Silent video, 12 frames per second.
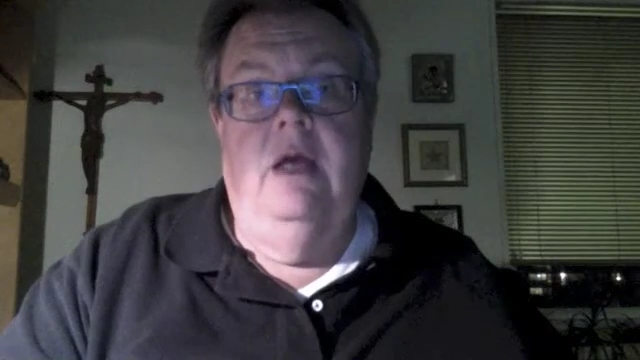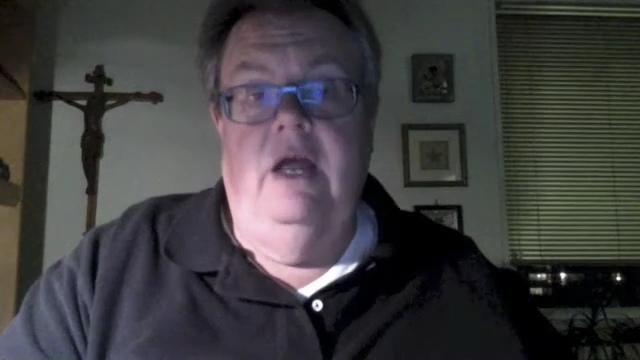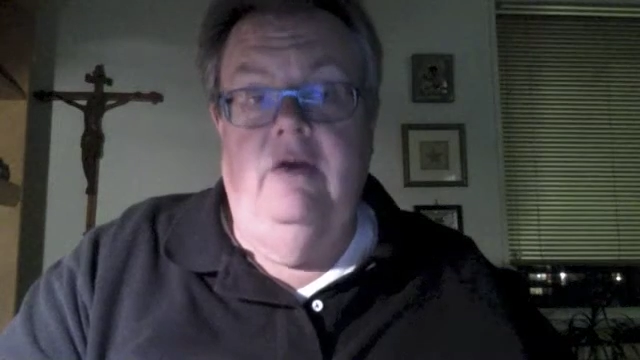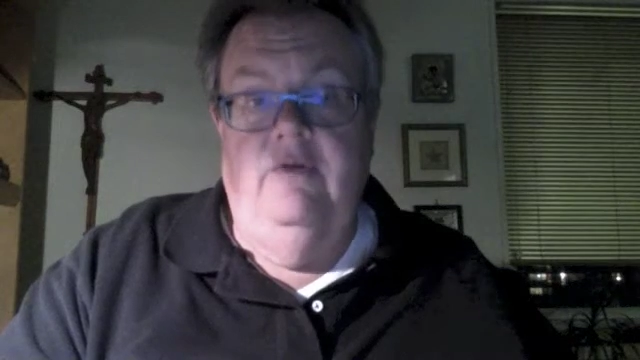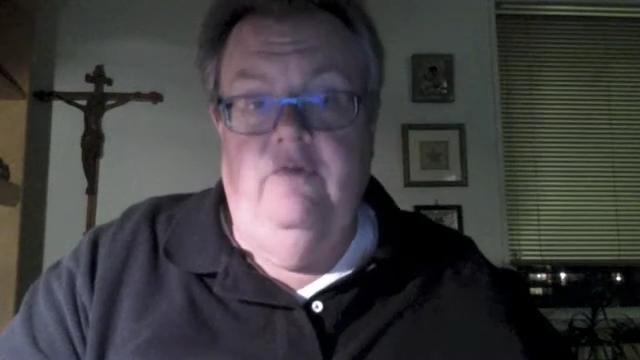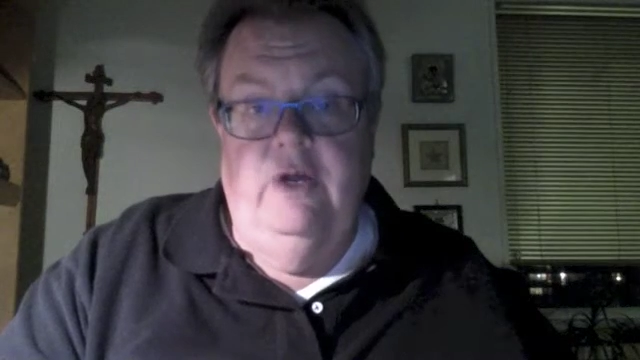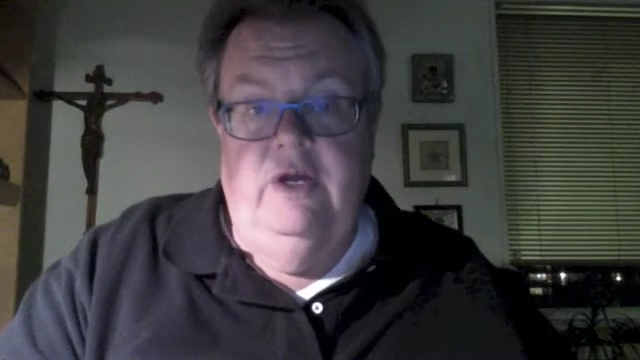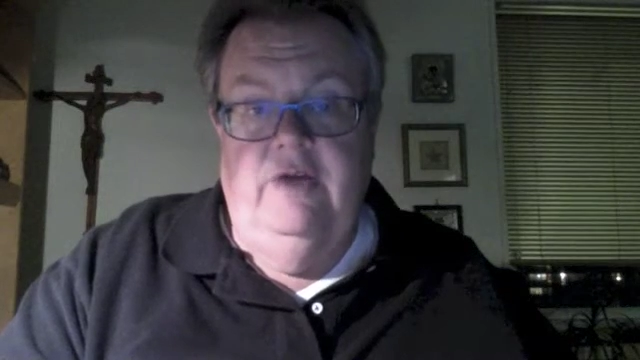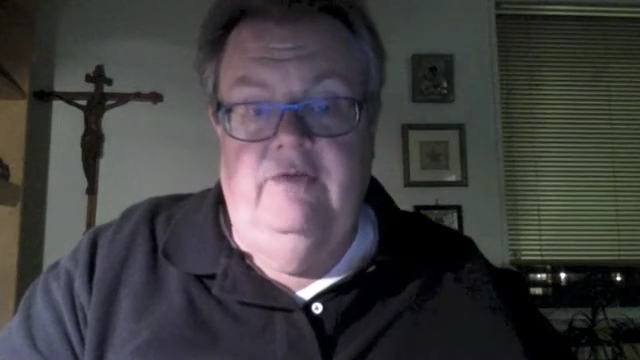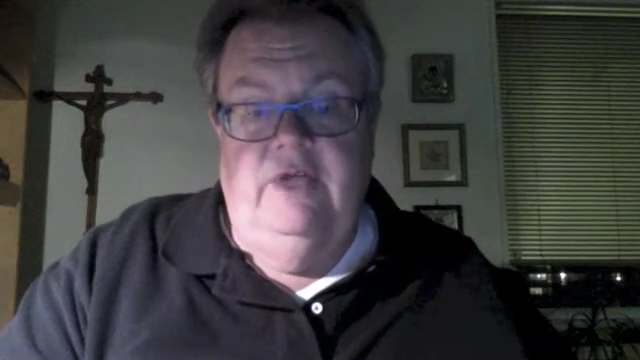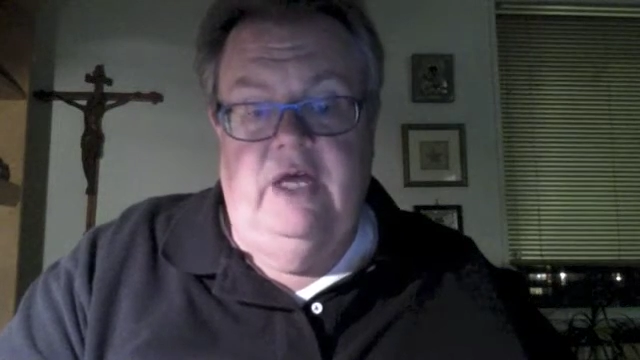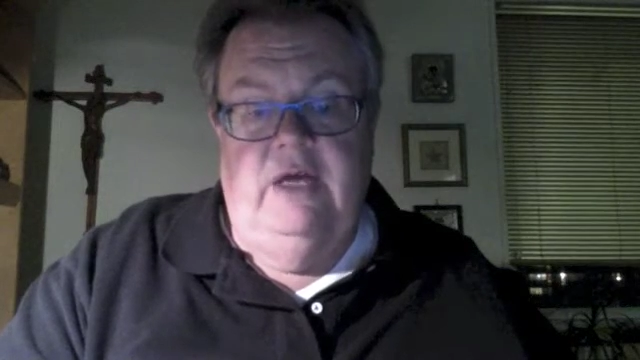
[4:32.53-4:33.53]
and
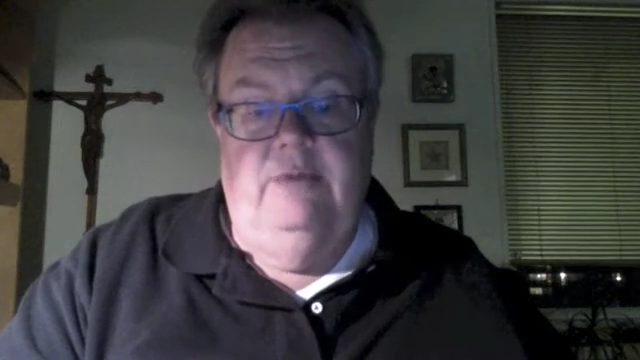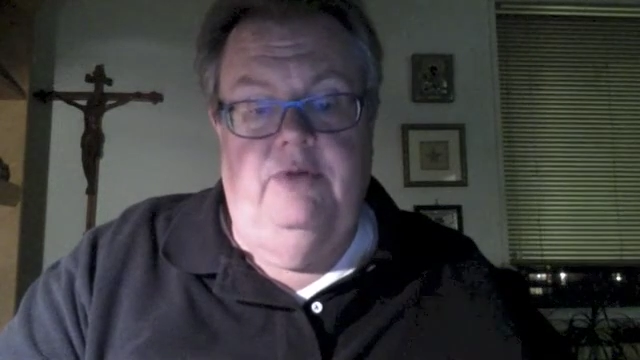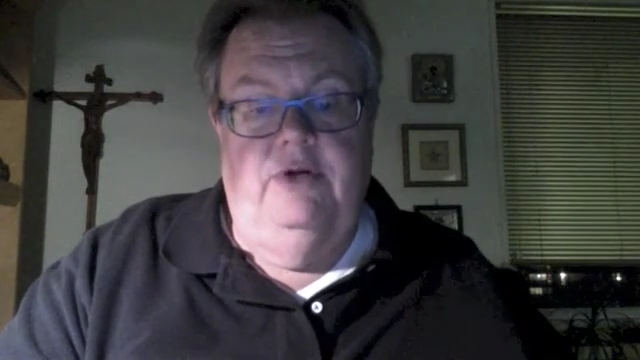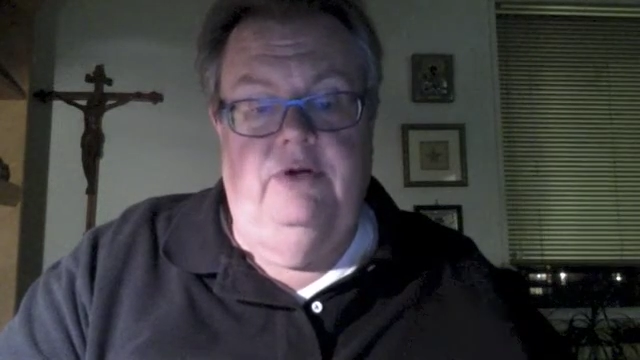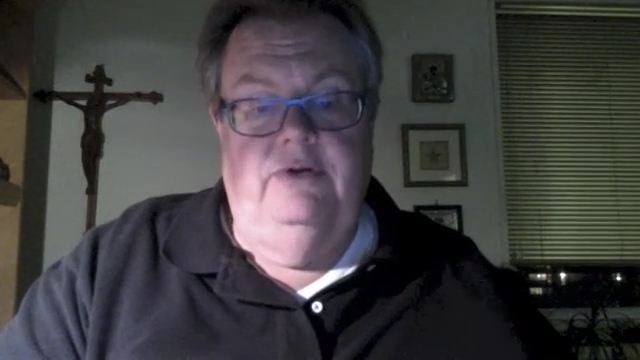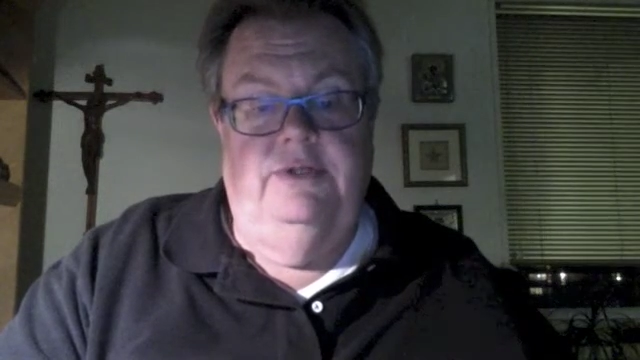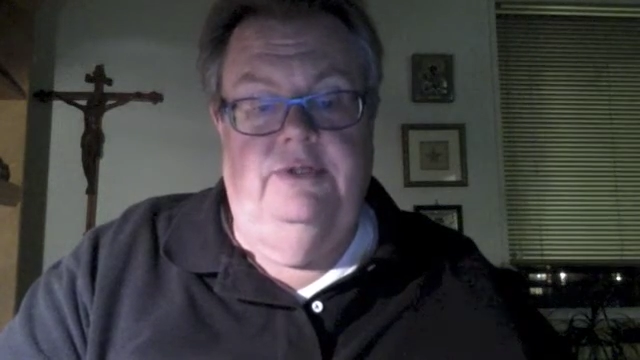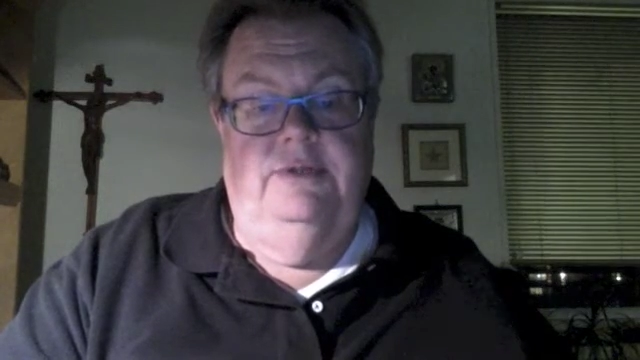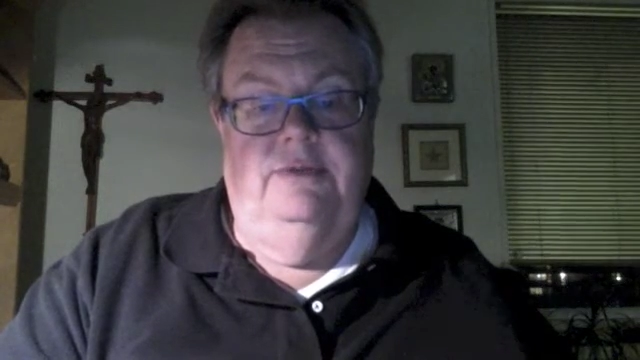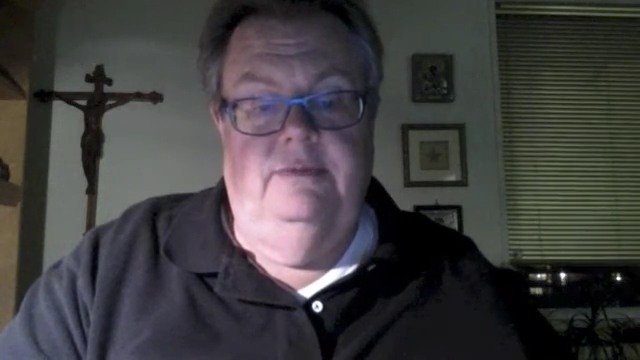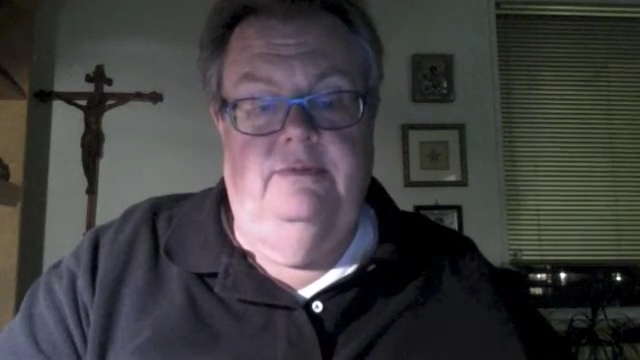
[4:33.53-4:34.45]
forgive that person